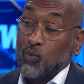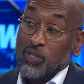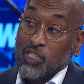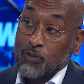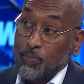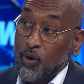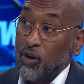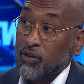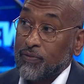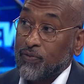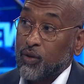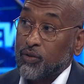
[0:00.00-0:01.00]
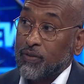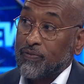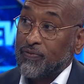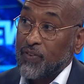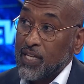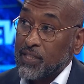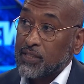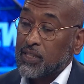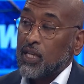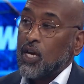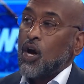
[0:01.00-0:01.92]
which is part of her defense